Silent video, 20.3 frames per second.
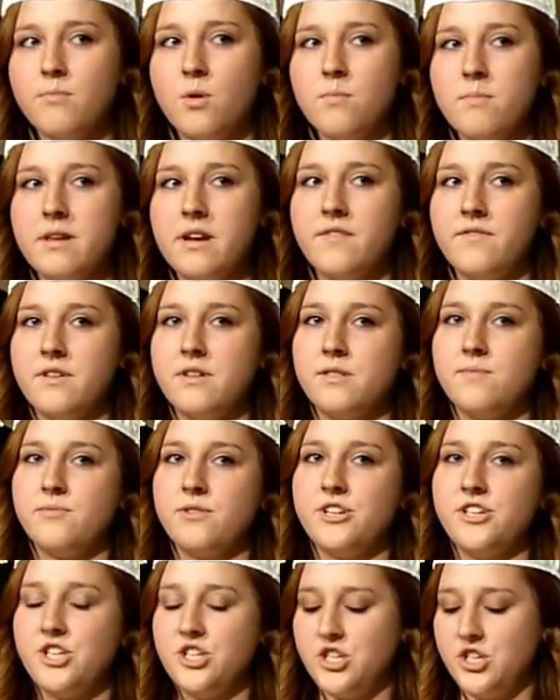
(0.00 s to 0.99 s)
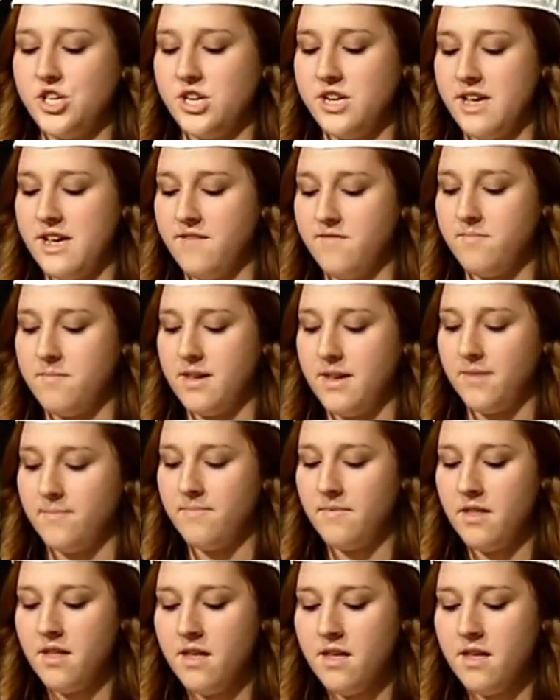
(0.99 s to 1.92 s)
moment of inspiration she gave me,